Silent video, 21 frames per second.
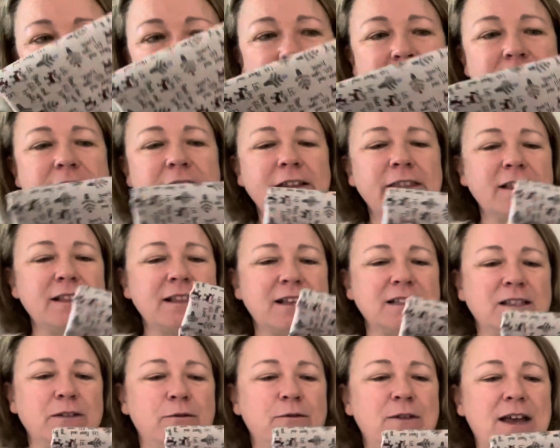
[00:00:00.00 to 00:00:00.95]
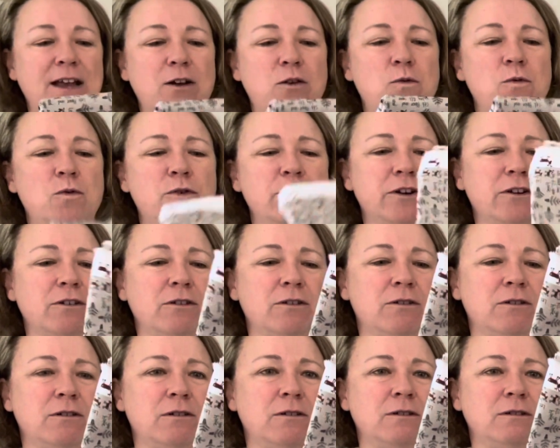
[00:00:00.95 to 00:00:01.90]
So I think that's a fat quarter
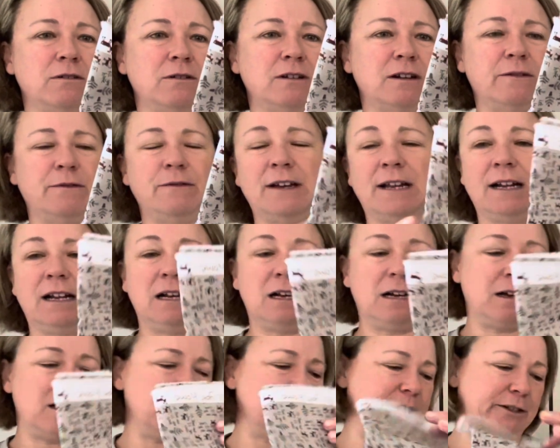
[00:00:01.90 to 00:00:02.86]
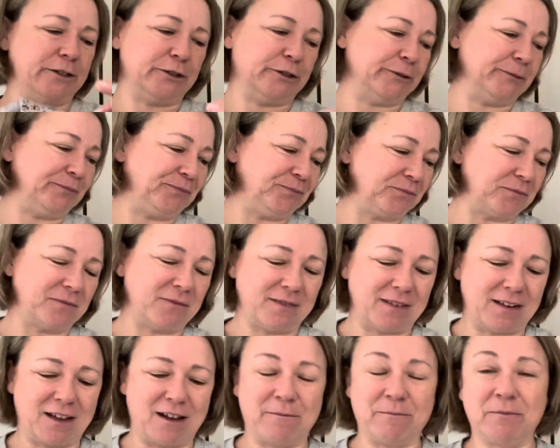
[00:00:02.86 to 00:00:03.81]
or a fat heart. I don't
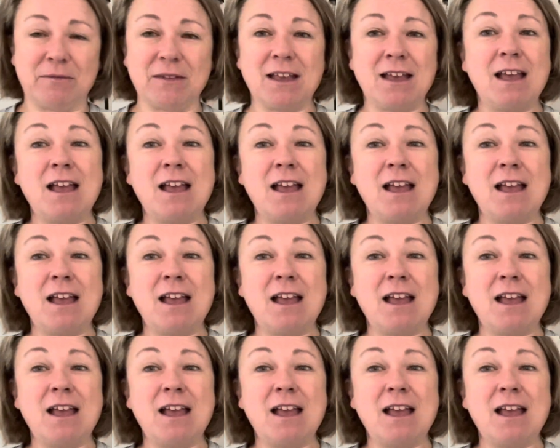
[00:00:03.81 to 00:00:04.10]
know.